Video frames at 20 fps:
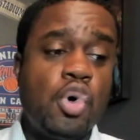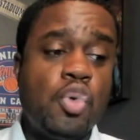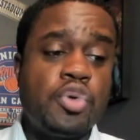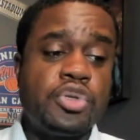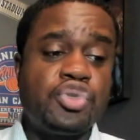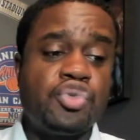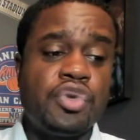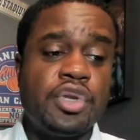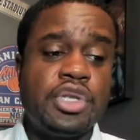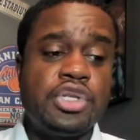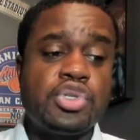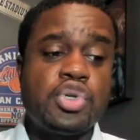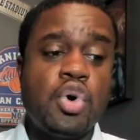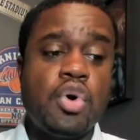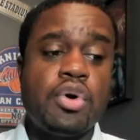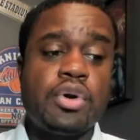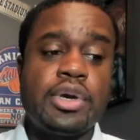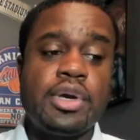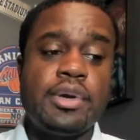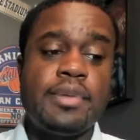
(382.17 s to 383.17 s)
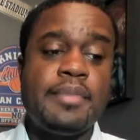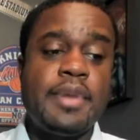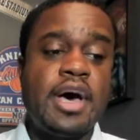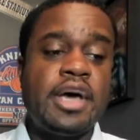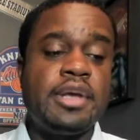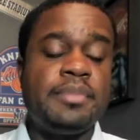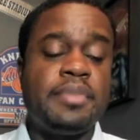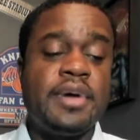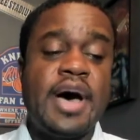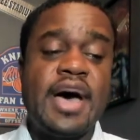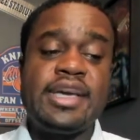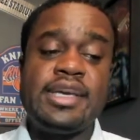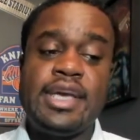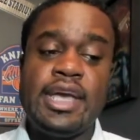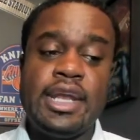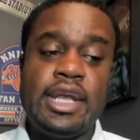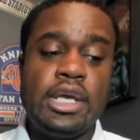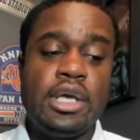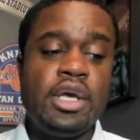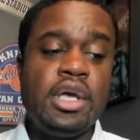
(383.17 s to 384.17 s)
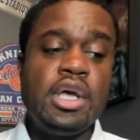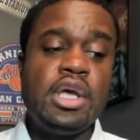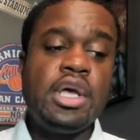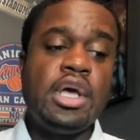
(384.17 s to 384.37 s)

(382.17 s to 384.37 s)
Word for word: one's really talking about it. But I get it.